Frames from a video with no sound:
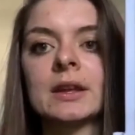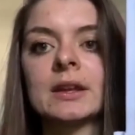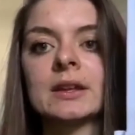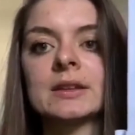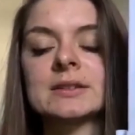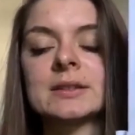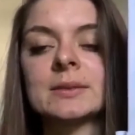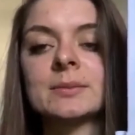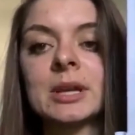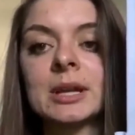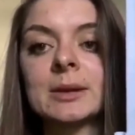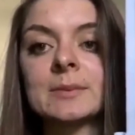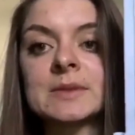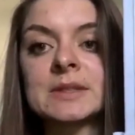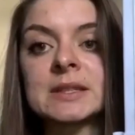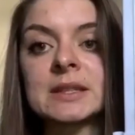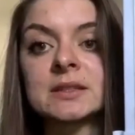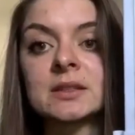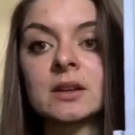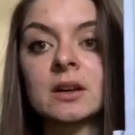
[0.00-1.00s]
sometimes
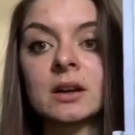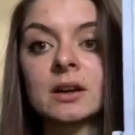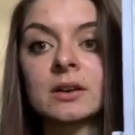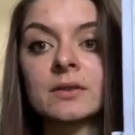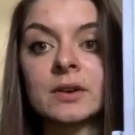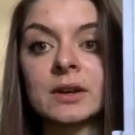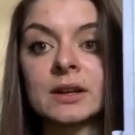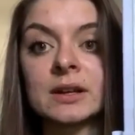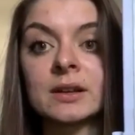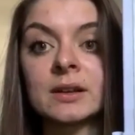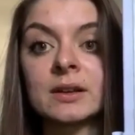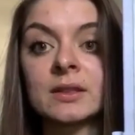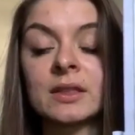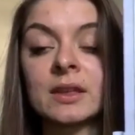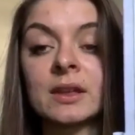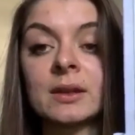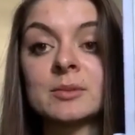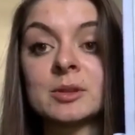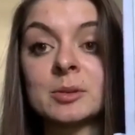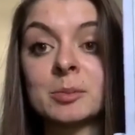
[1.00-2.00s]
that's hard for
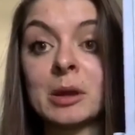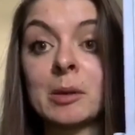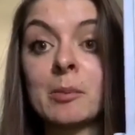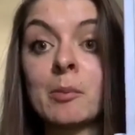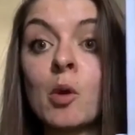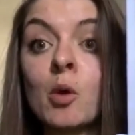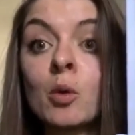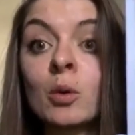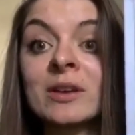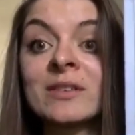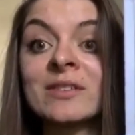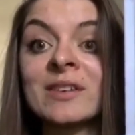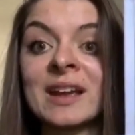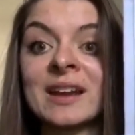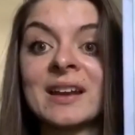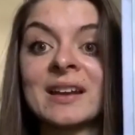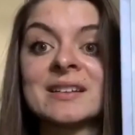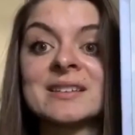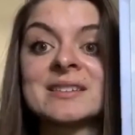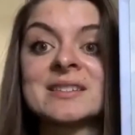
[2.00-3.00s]
them to be
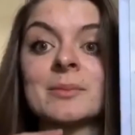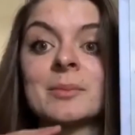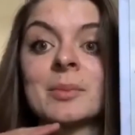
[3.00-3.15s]
motivated to